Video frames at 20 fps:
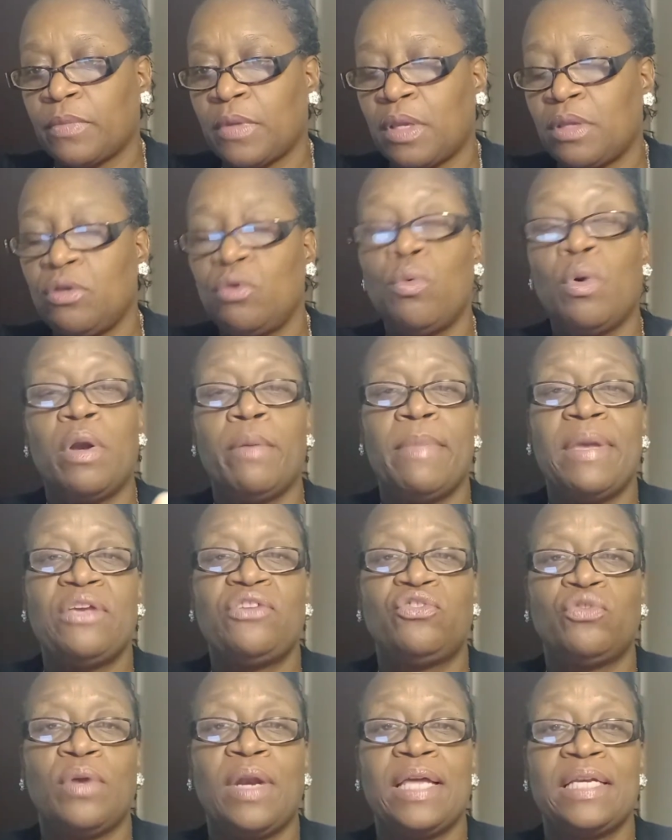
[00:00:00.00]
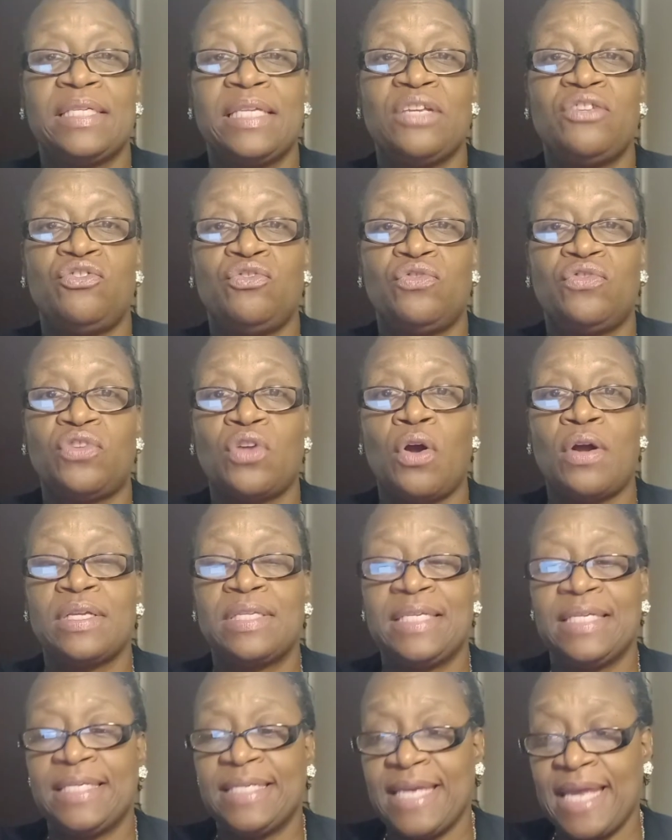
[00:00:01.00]
like I said, you start
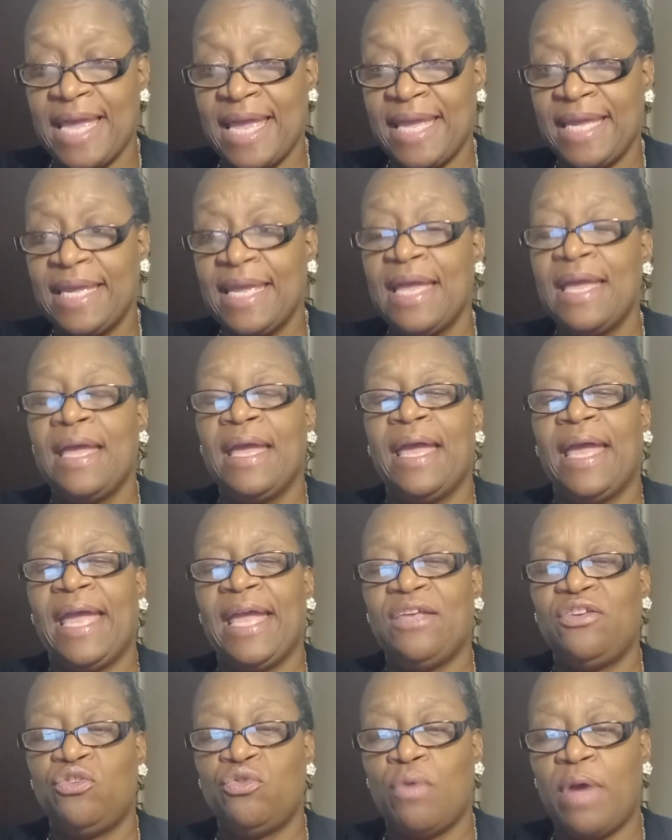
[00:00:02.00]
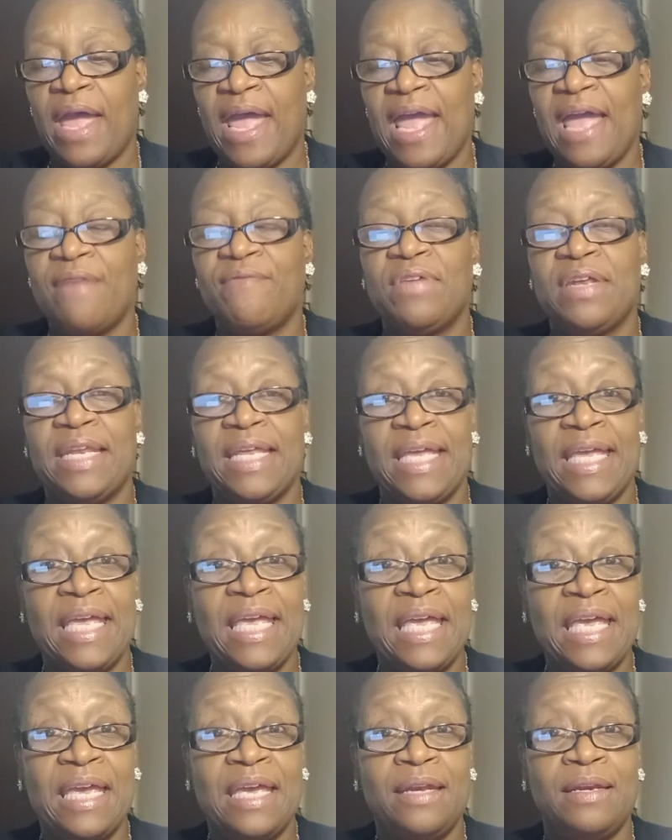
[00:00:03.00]
today and you have it
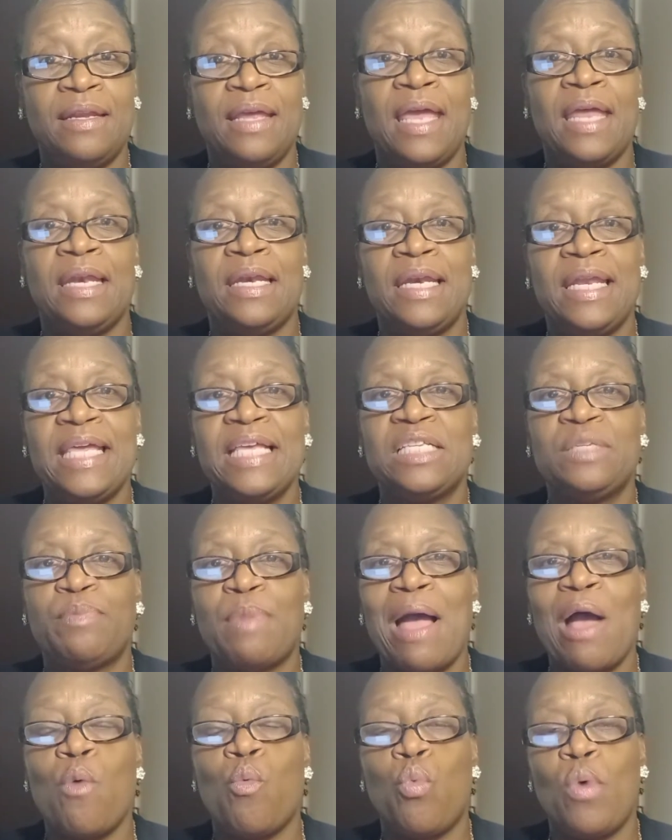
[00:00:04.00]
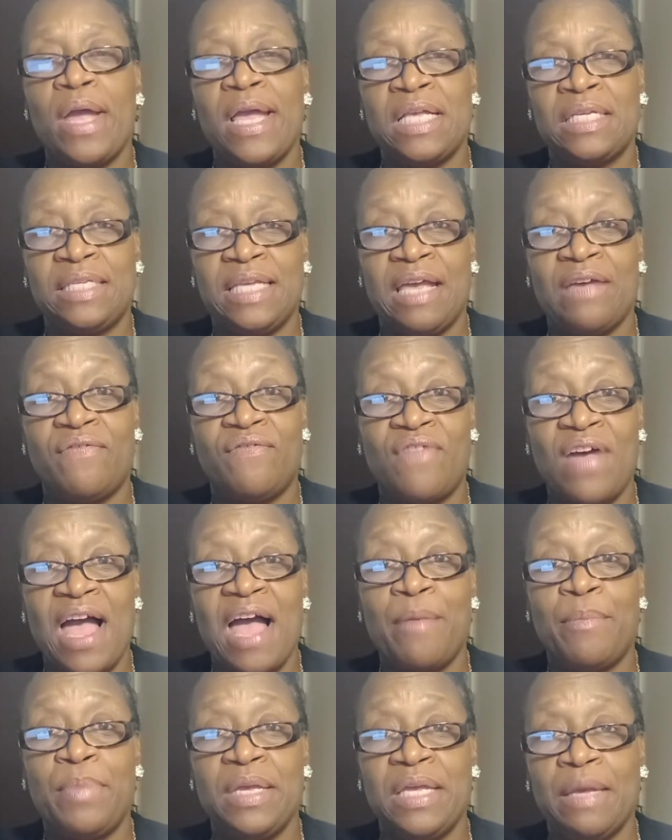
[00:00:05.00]
in at least by Wednesday at
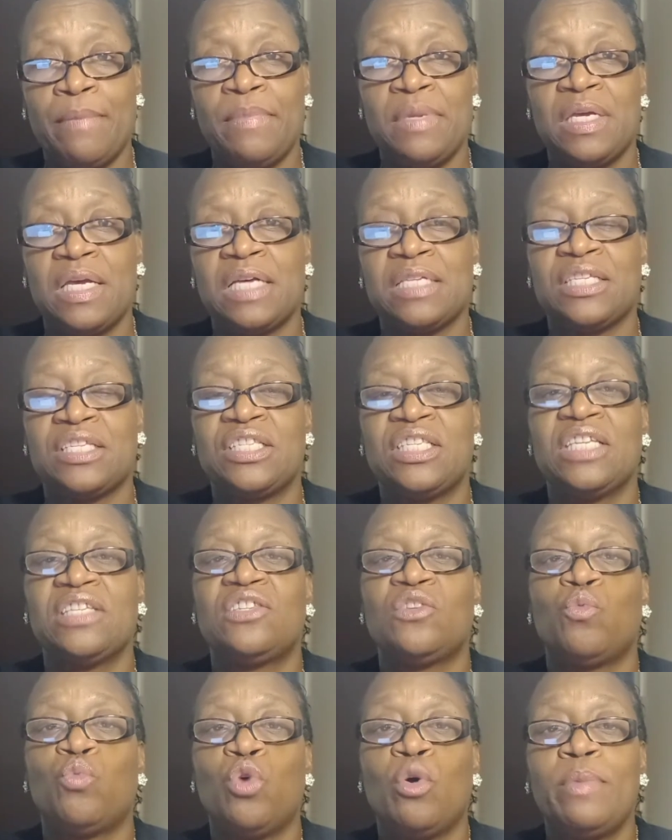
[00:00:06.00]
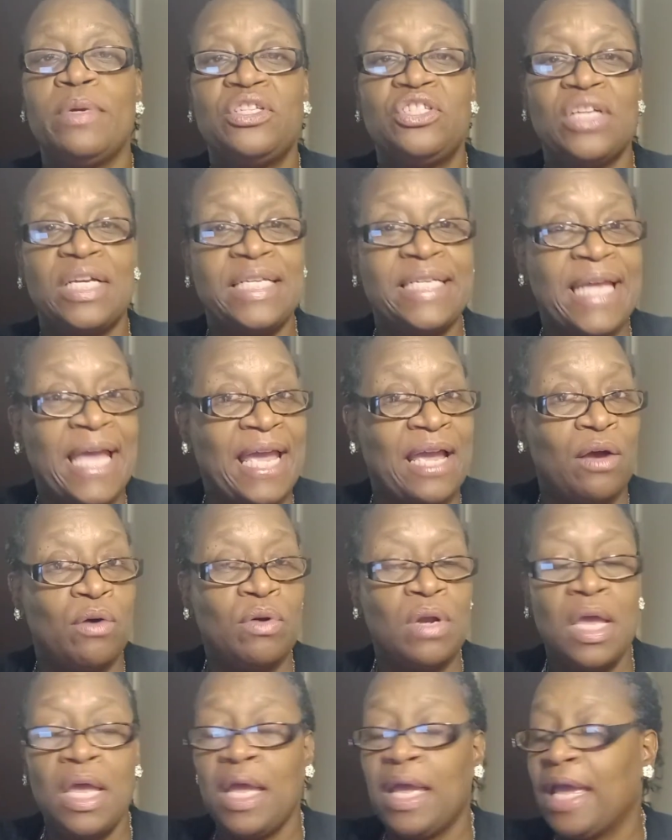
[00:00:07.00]
5 p.m. because the system will be shut down
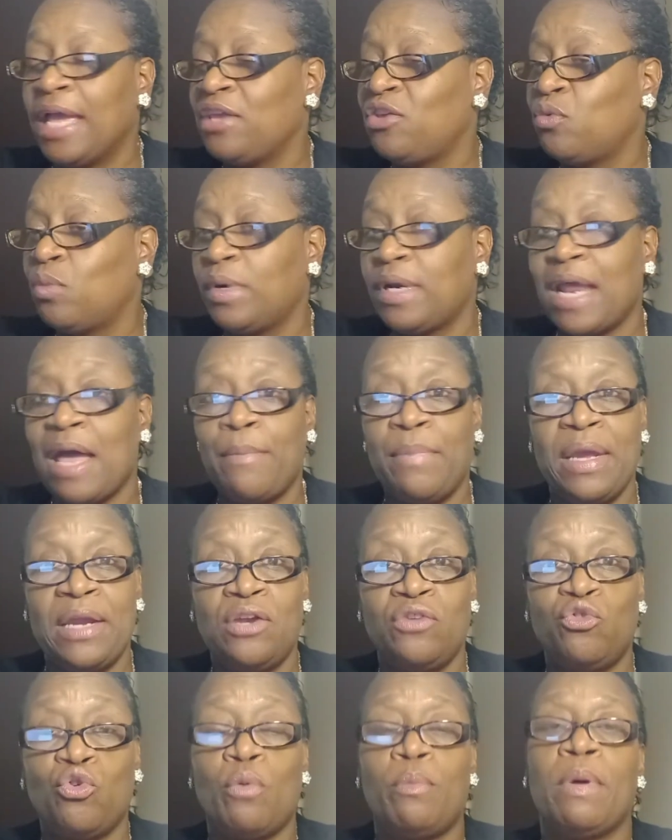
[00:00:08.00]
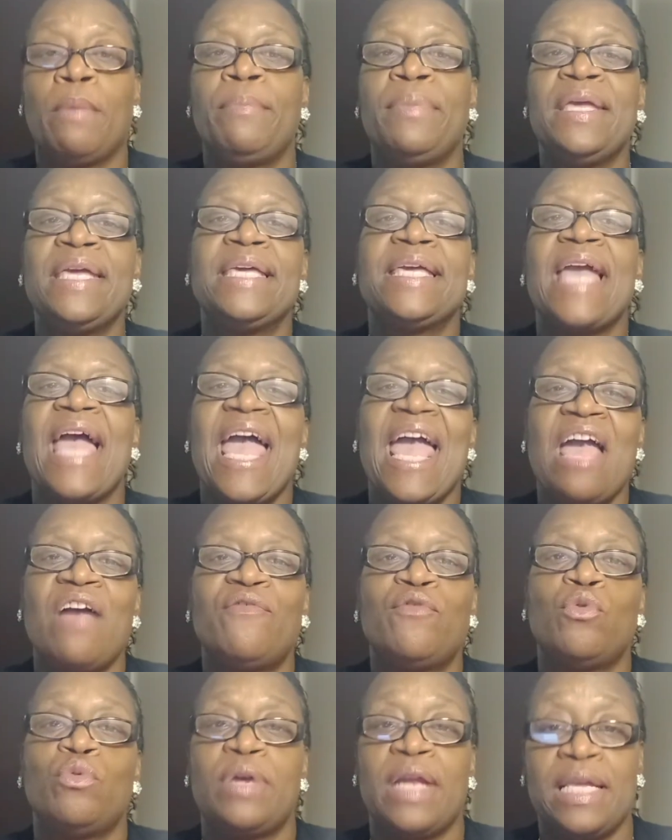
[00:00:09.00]
and you will not be able to do it. But be
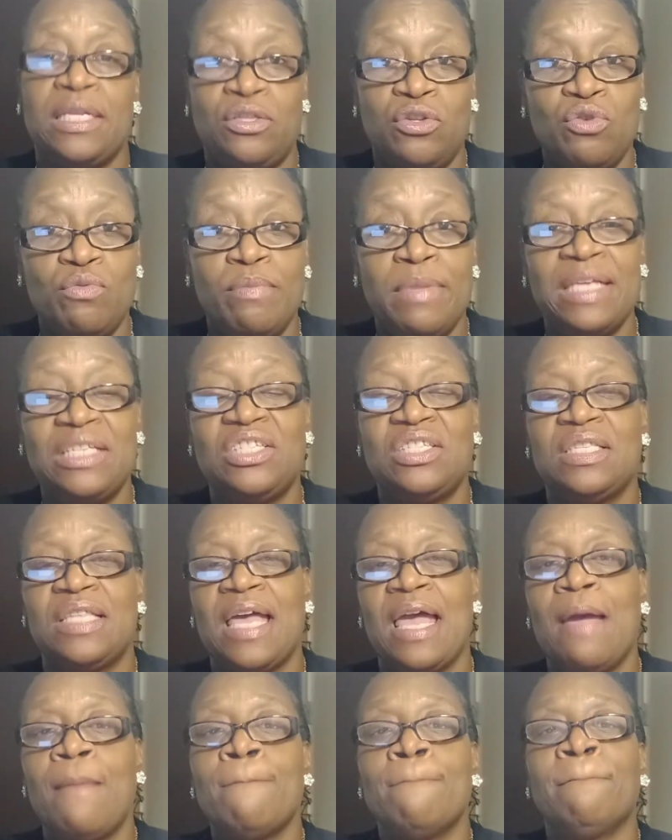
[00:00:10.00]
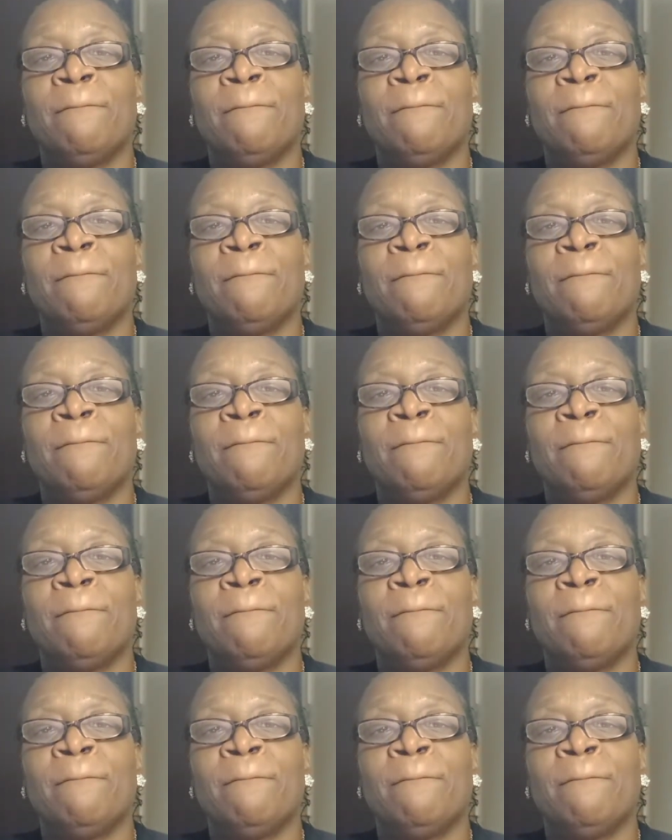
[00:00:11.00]
careful. They do mention that